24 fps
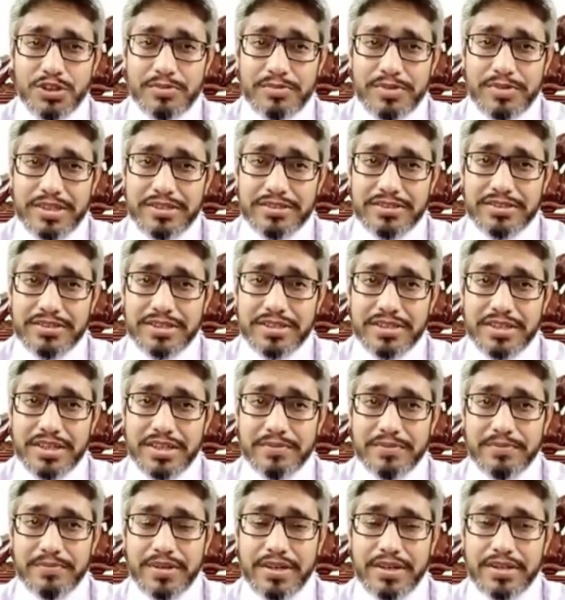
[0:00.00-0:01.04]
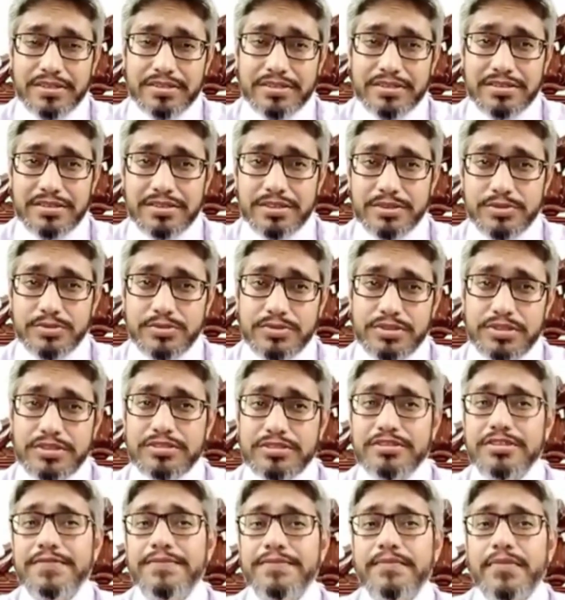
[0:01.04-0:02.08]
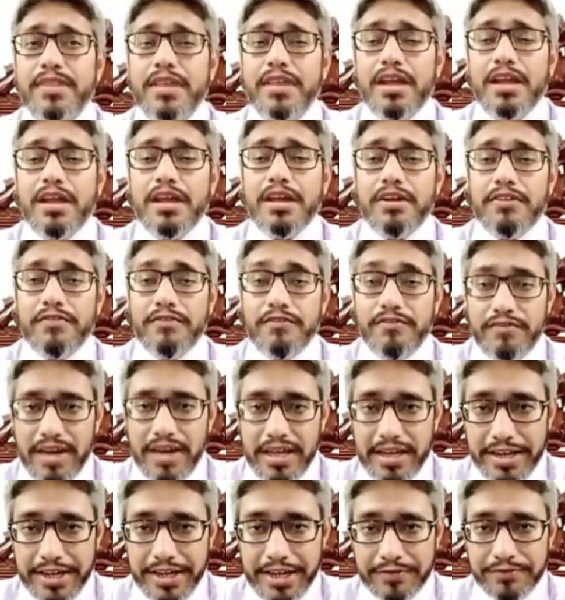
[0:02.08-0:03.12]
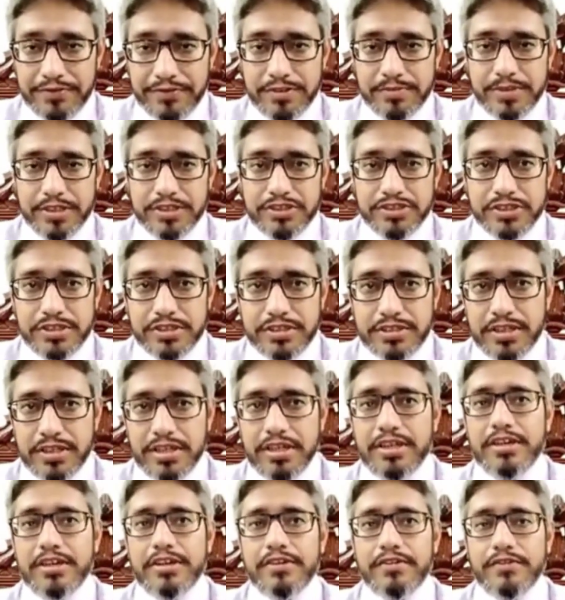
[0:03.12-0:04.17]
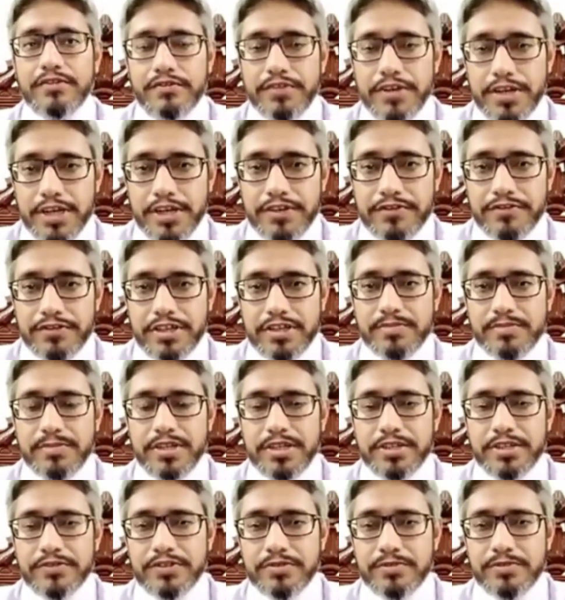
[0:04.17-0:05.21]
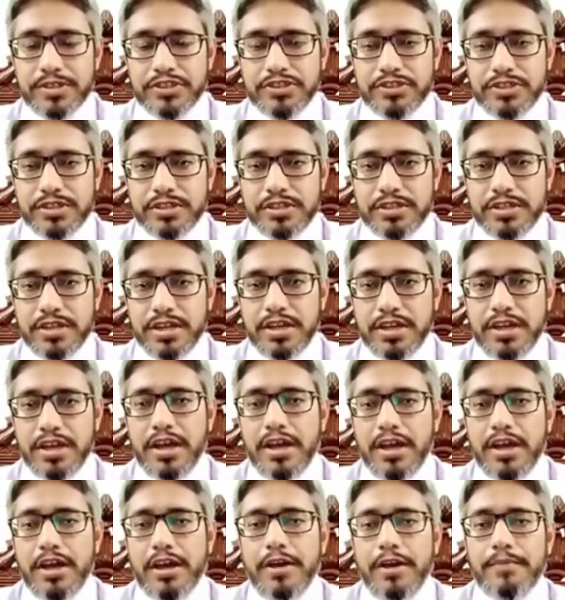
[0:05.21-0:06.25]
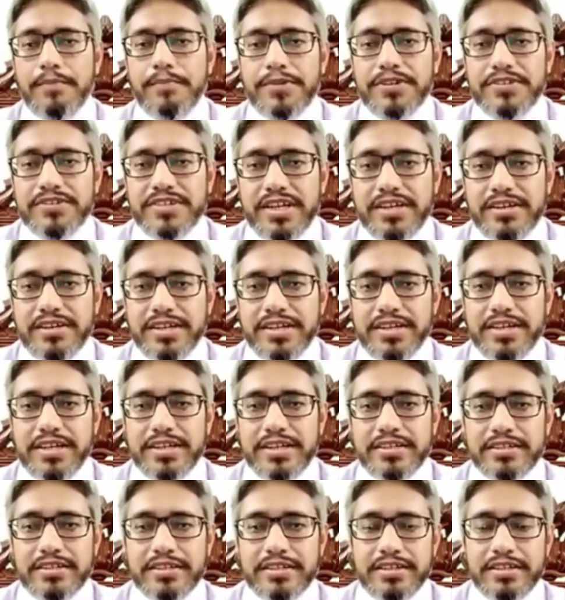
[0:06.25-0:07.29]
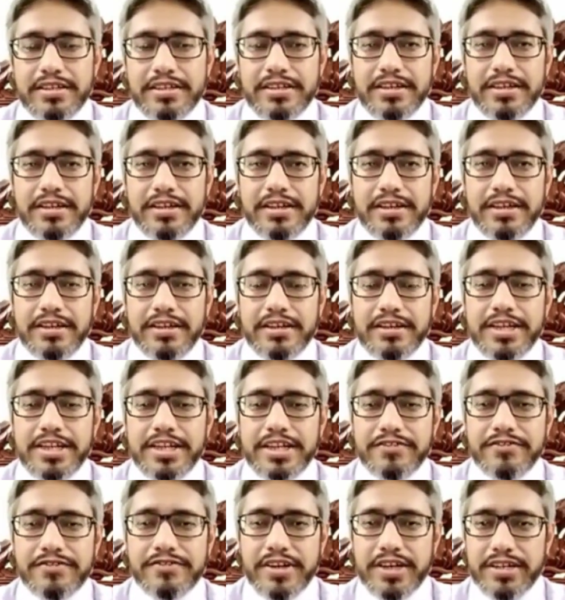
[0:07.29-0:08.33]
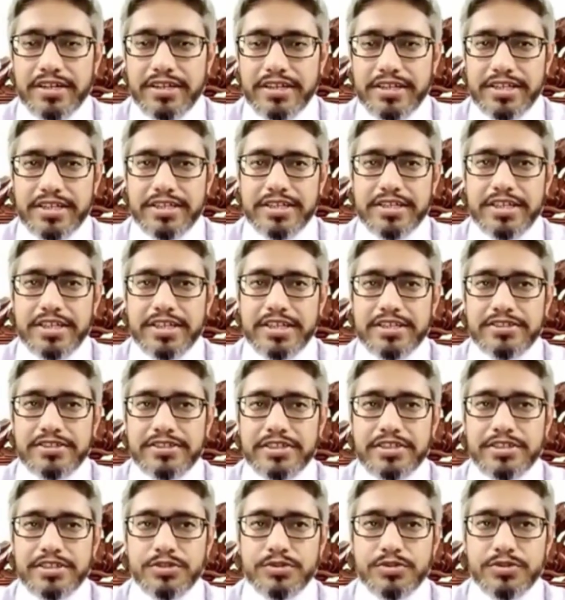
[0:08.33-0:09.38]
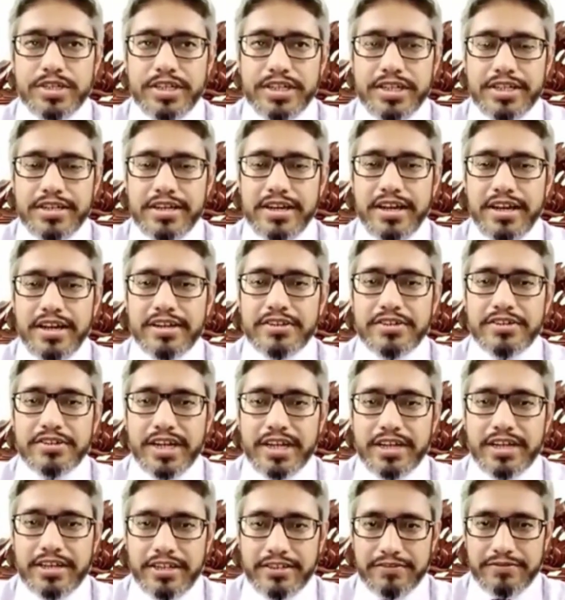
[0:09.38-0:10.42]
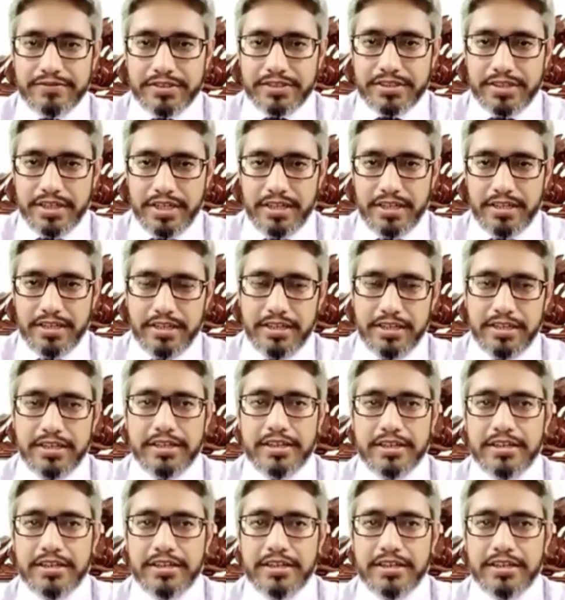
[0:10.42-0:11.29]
job history and past duties. Valid information, verifiable information, presented in a reader-friendly, easy to read, attractive style.